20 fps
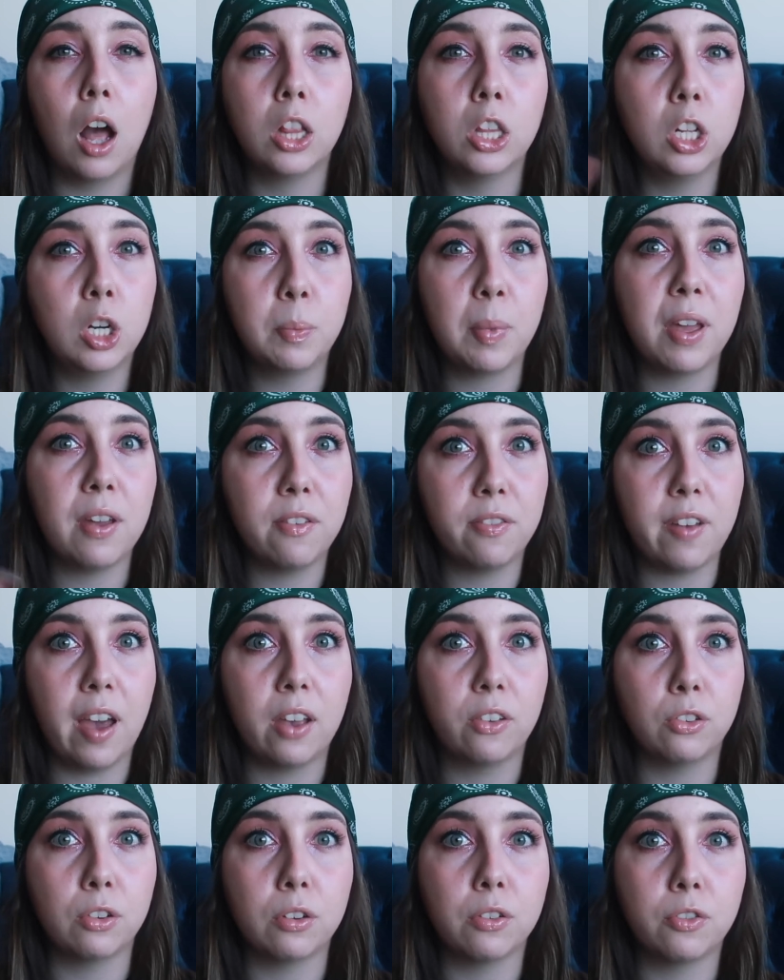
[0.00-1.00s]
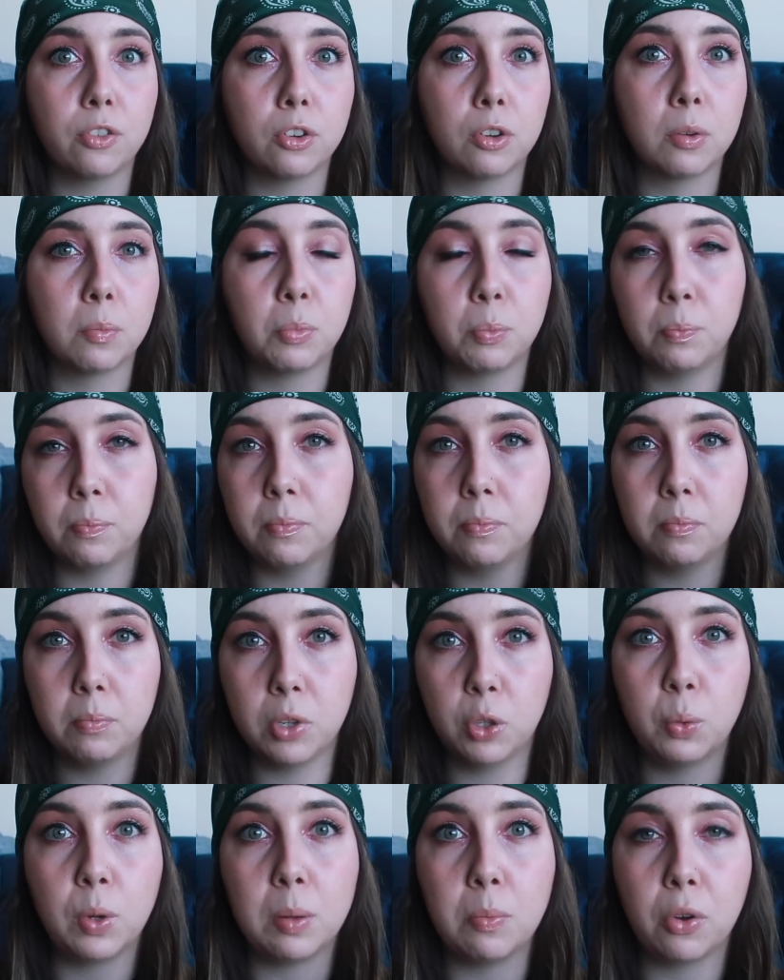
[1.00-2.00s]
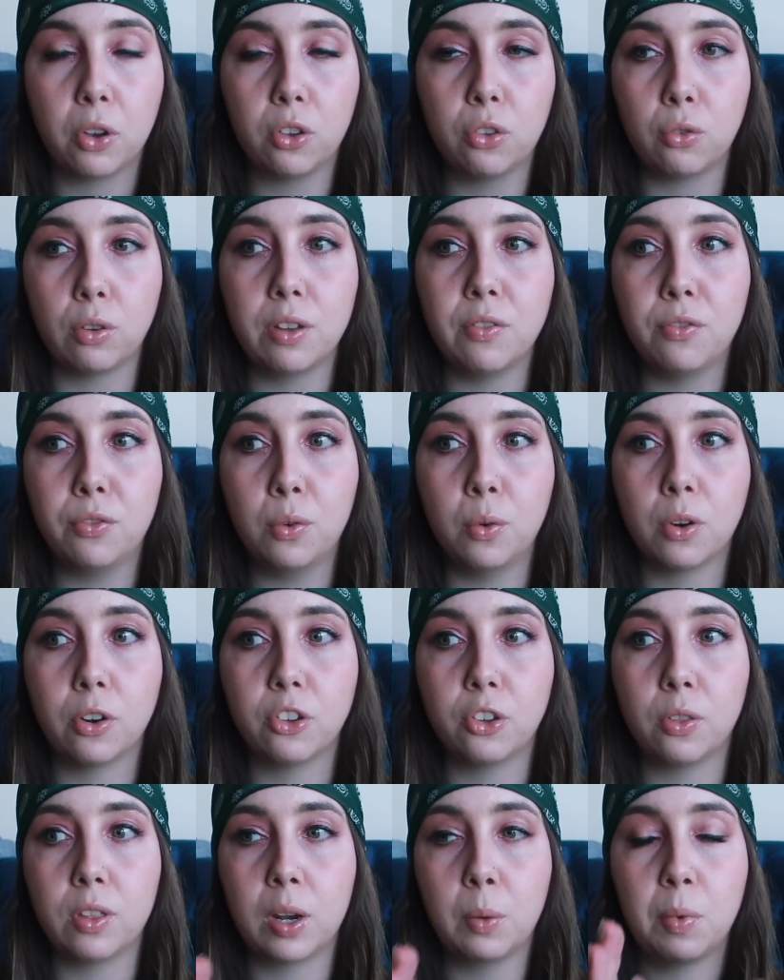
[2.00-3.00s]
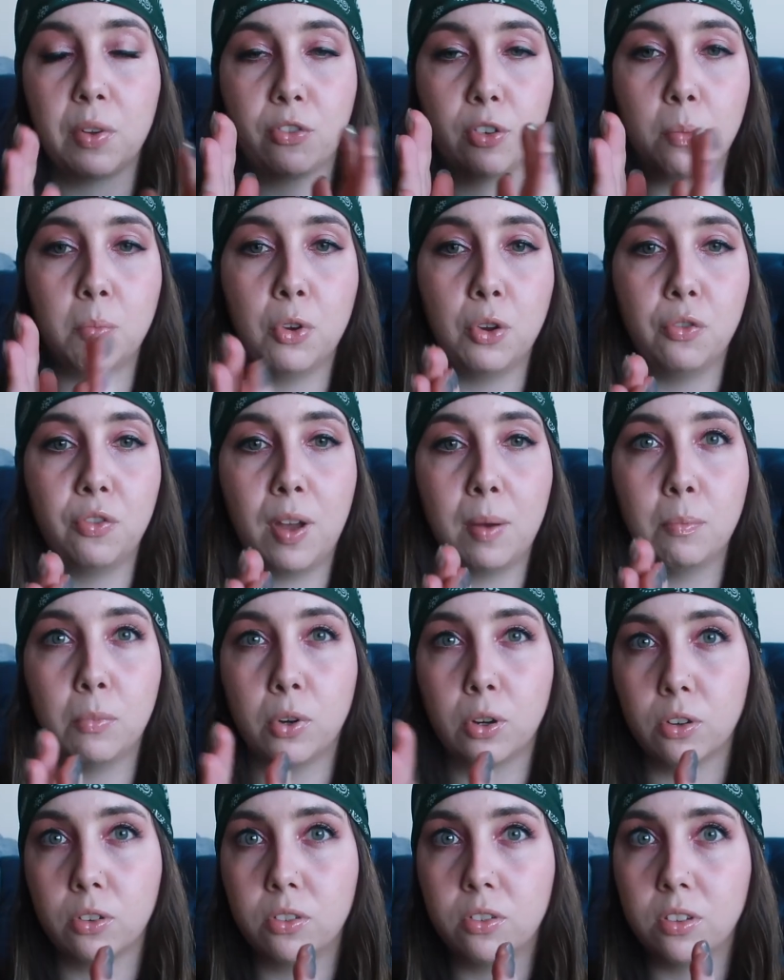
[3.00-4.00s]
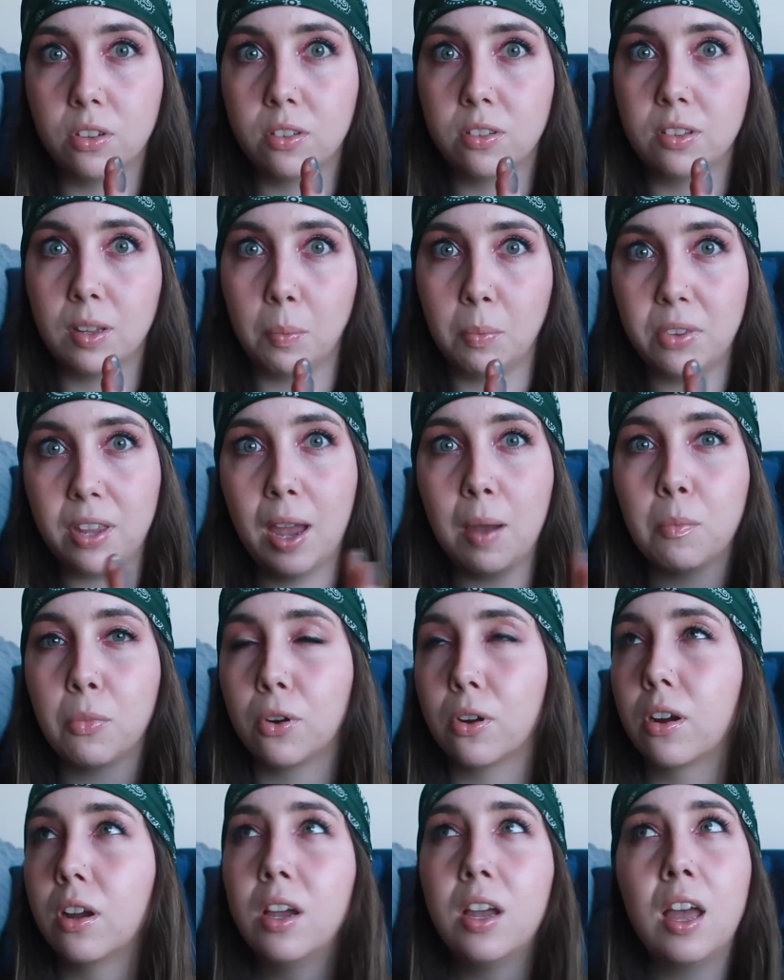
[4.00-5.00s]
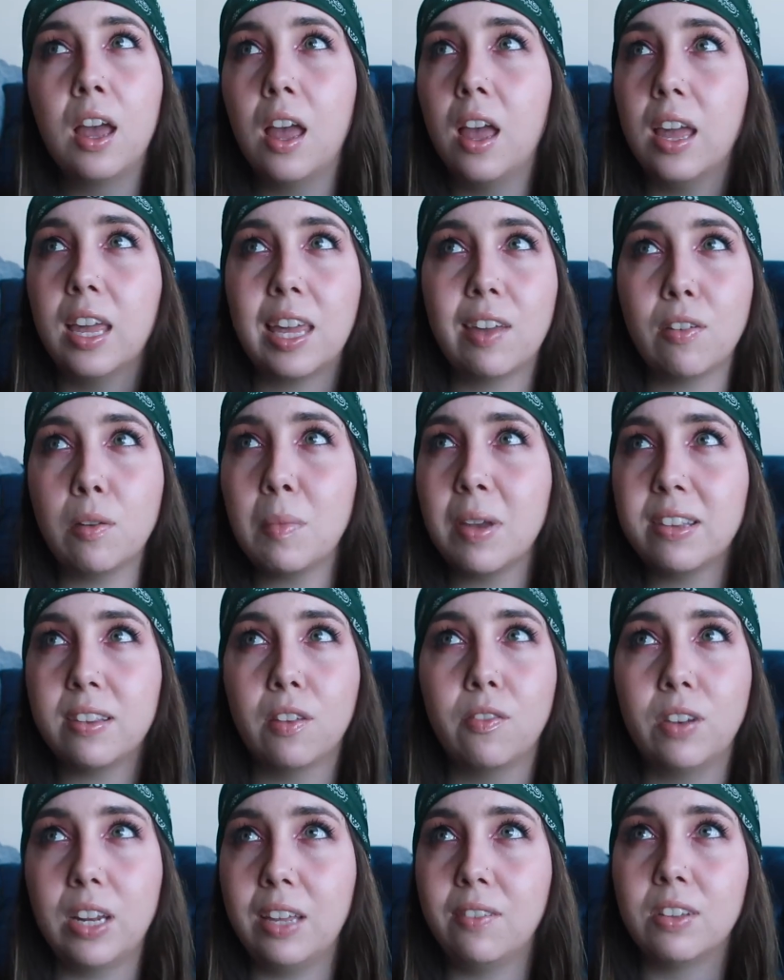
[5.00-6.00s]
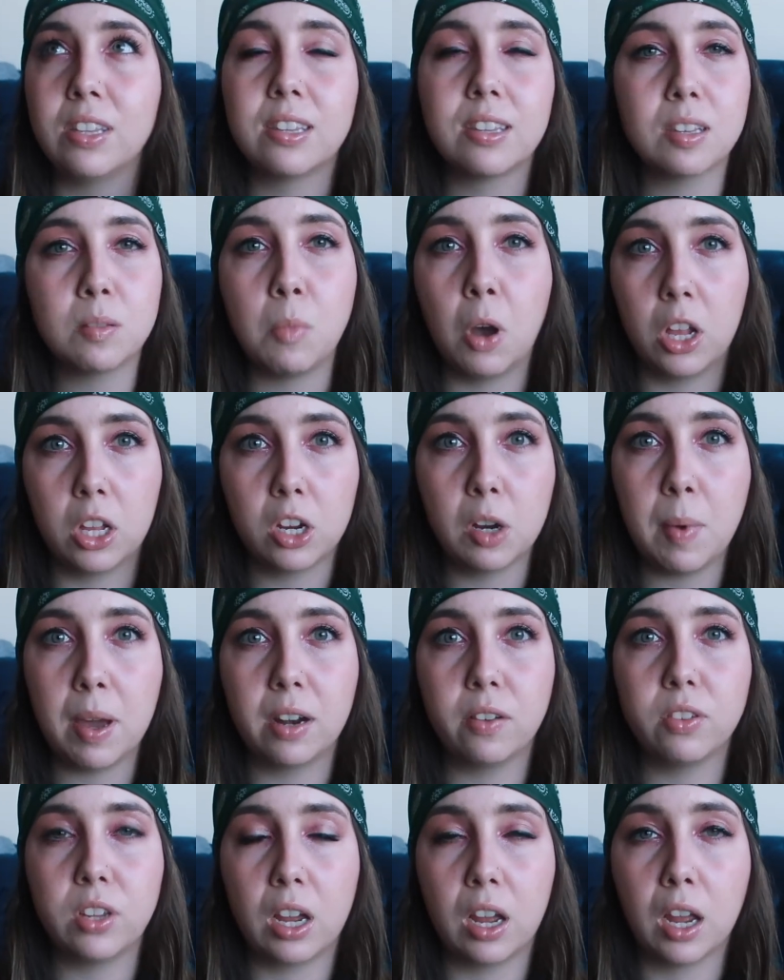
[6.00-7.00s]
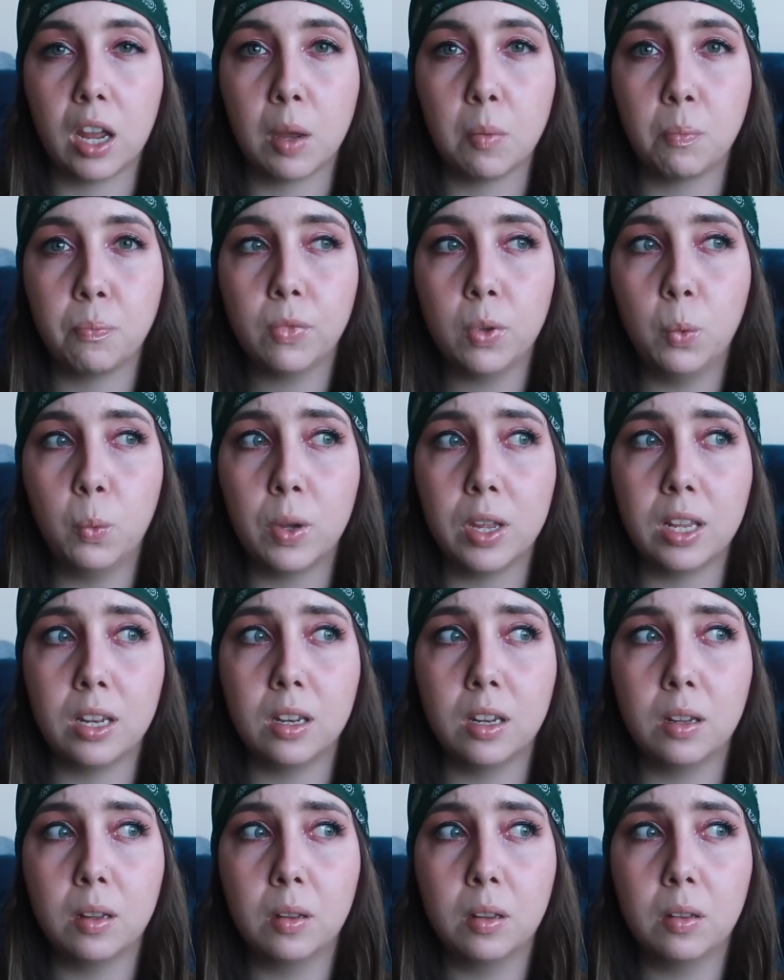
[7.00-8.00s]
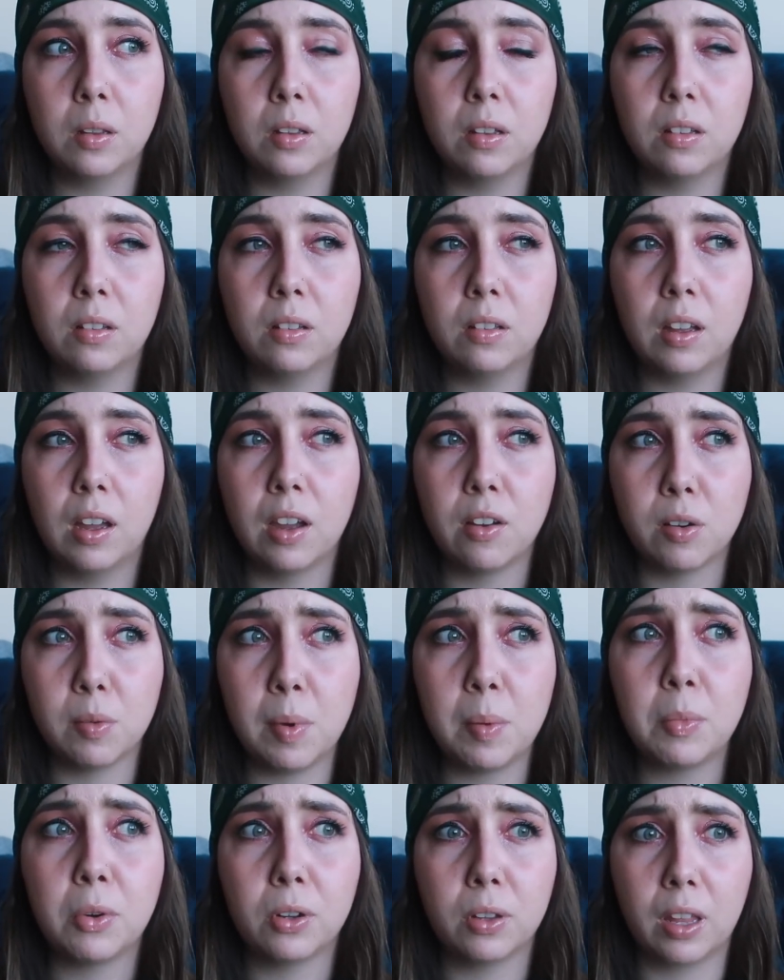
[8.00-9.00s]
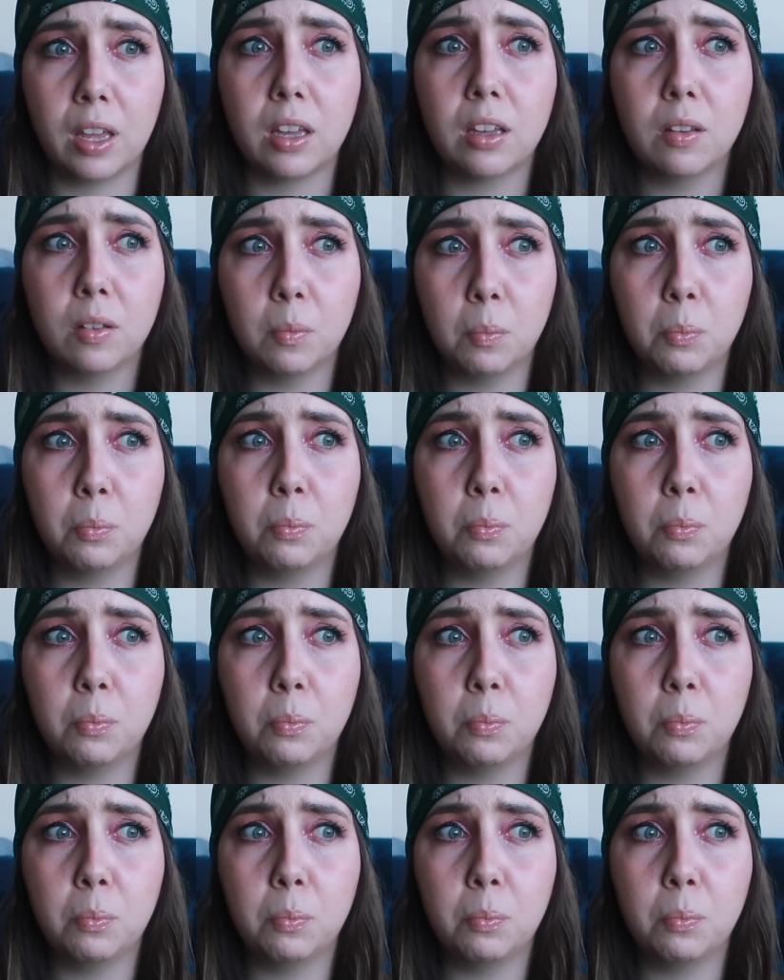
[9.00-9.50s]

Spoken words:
a little bit faster for between books 3 and 4. So then I went from November to September, giving myself an even smaller amount of time, when I remember like